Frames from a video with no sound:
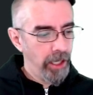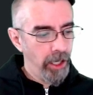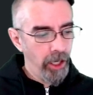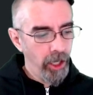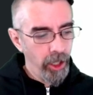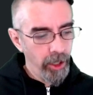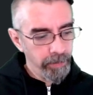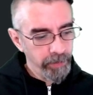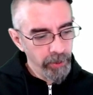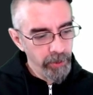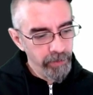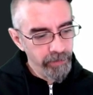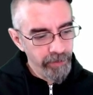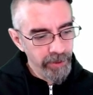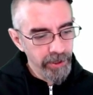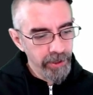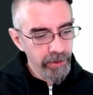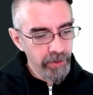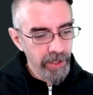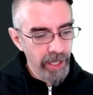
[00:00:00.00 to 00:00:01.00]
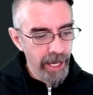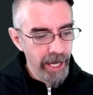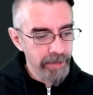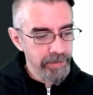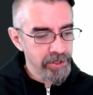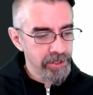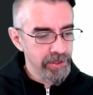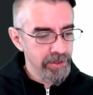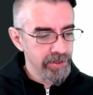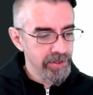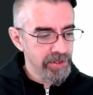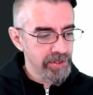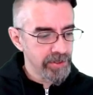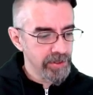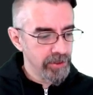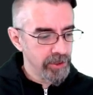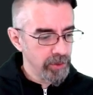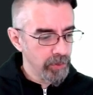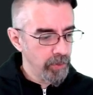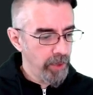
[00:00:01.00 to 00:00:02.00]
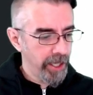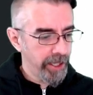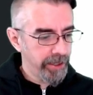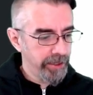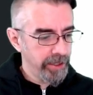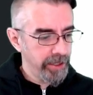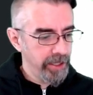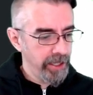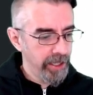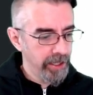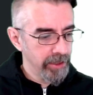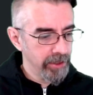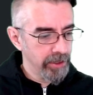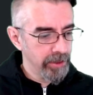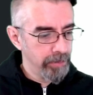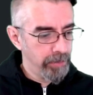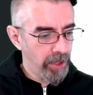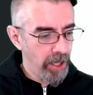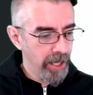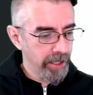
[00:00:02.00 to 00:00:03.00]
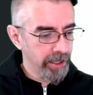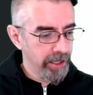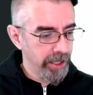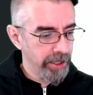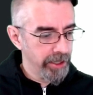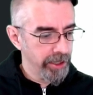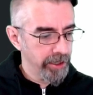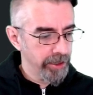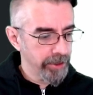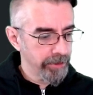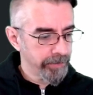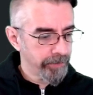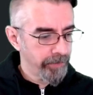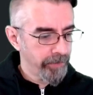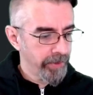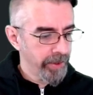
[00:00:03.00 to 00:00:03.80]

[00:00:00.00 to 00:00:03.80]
Upload video captions directly in the block editor.